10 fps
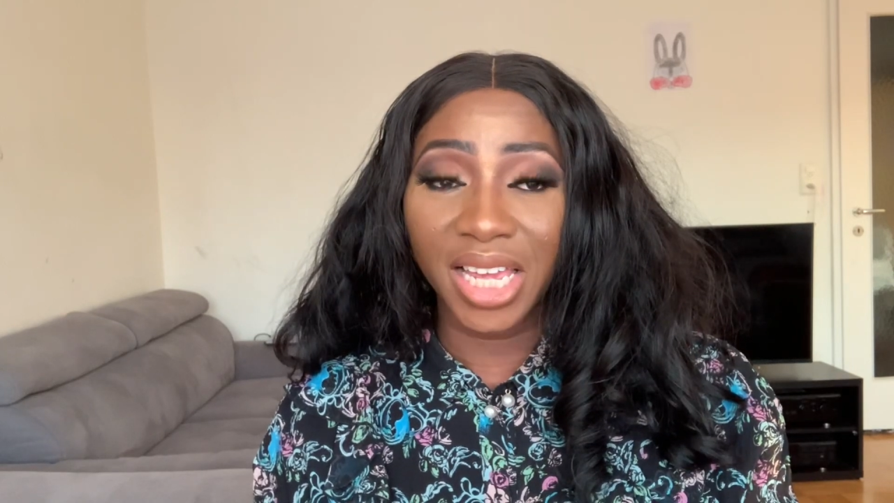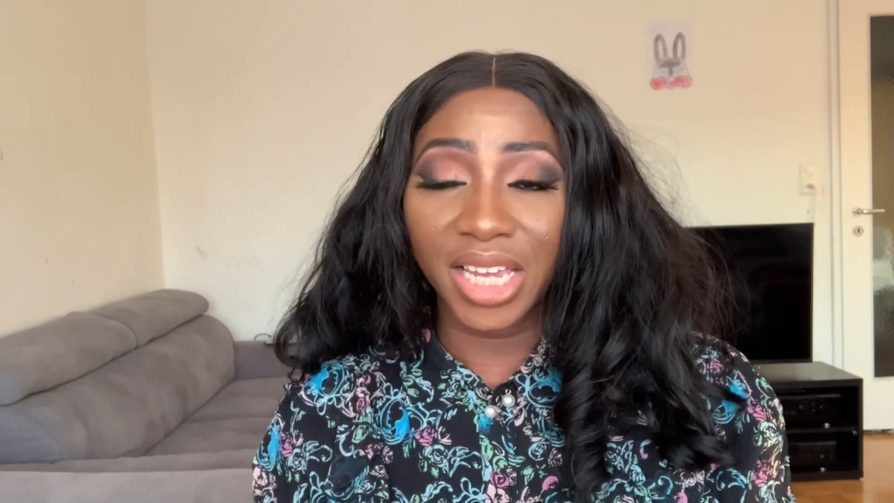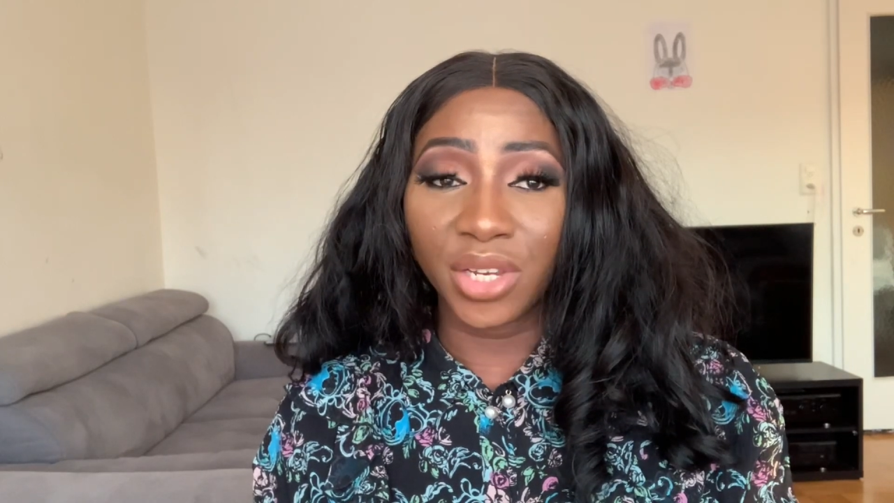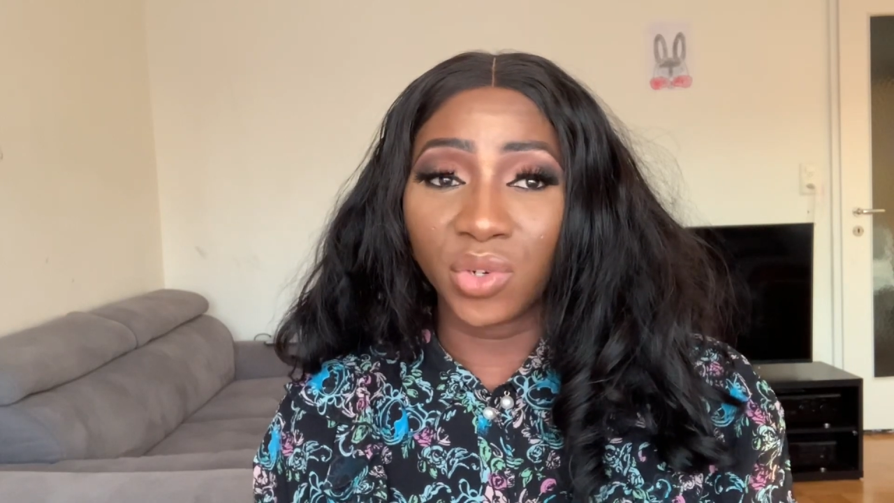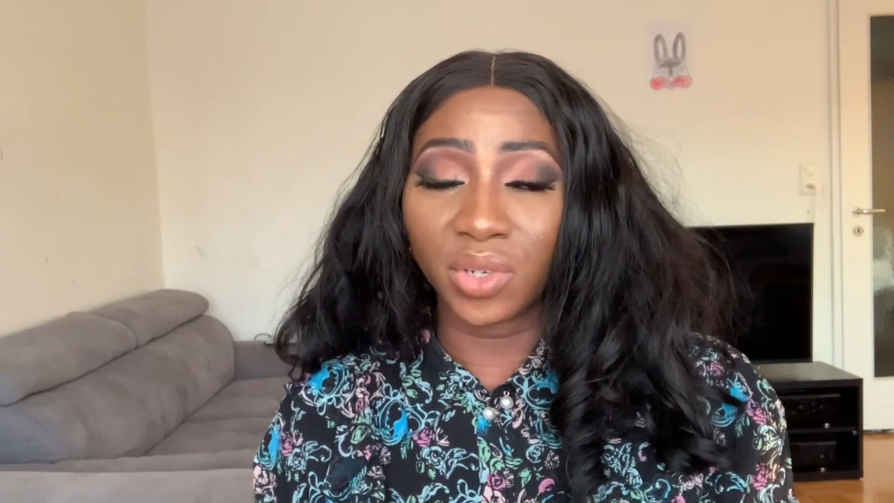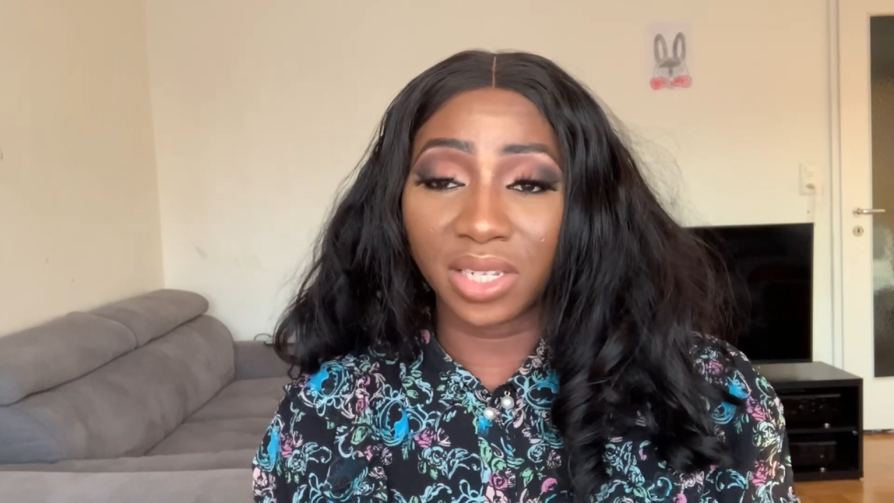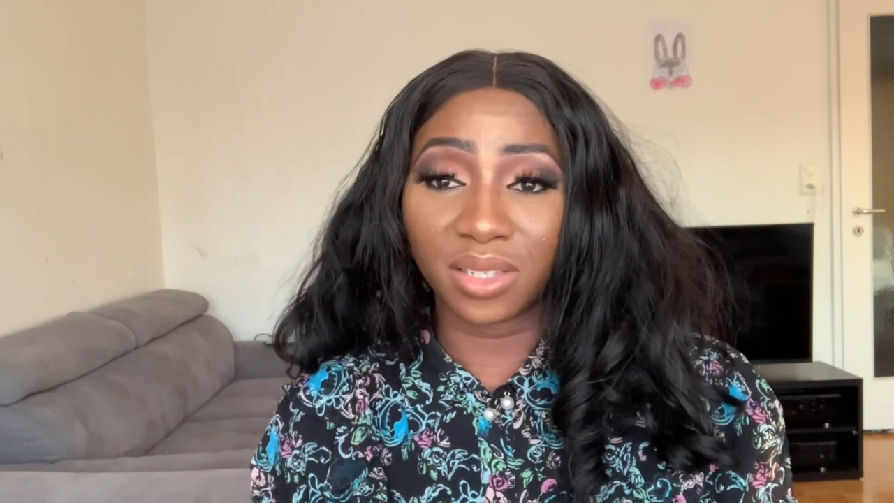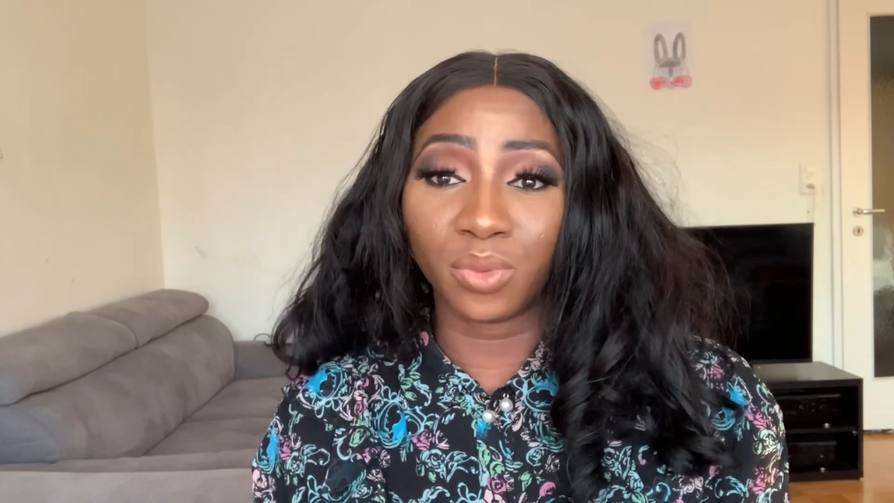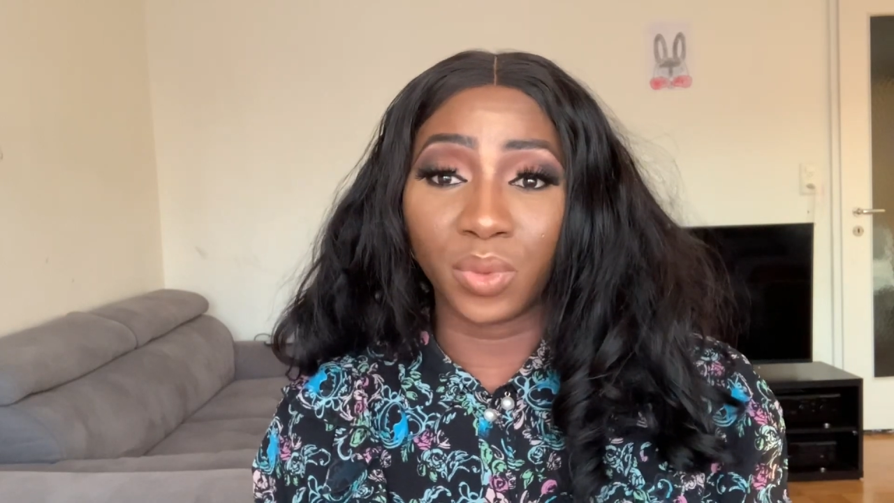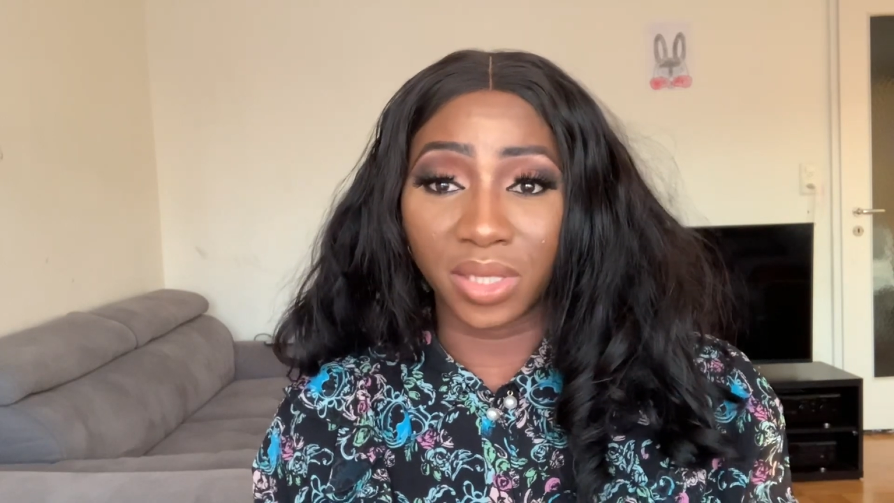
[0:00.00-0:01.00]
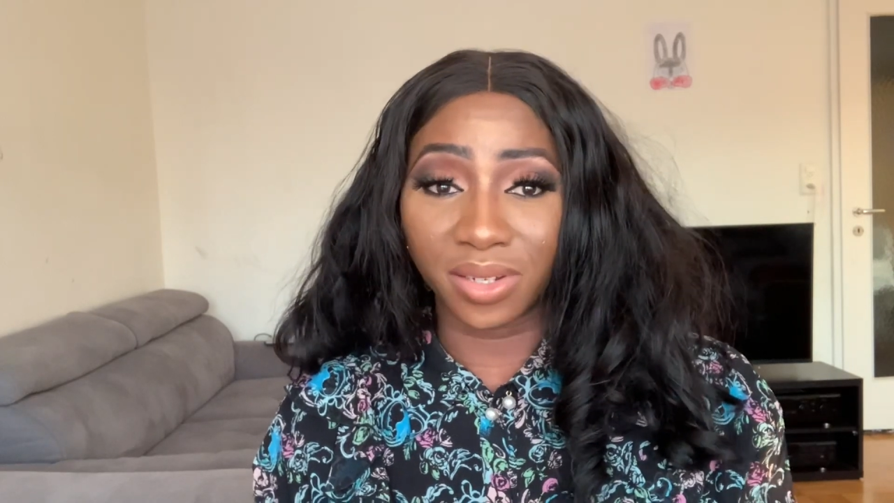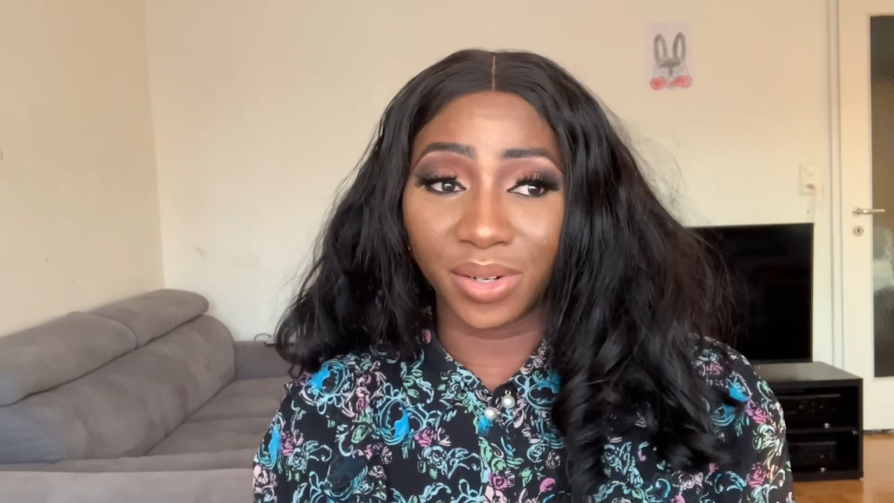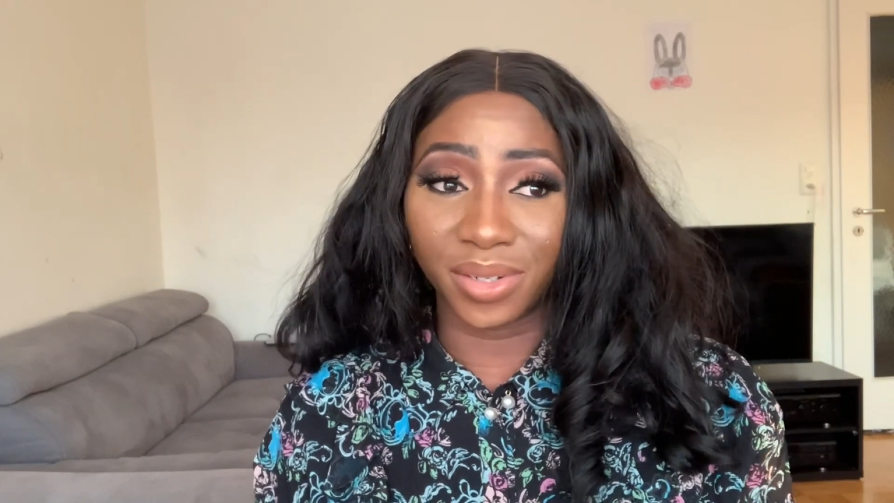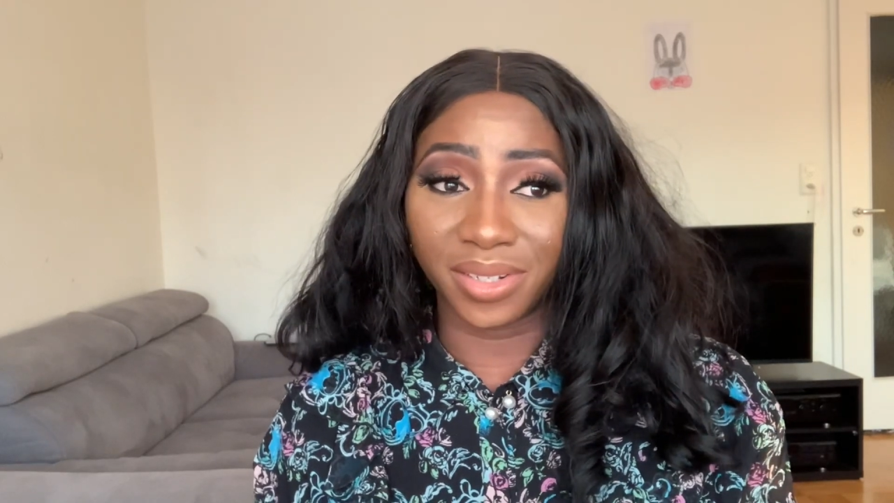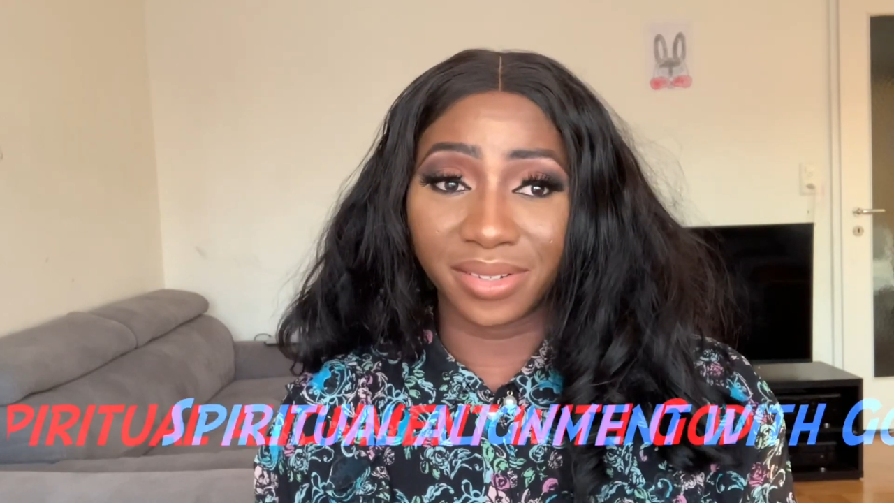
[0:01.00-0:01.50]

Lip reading: in unison with God.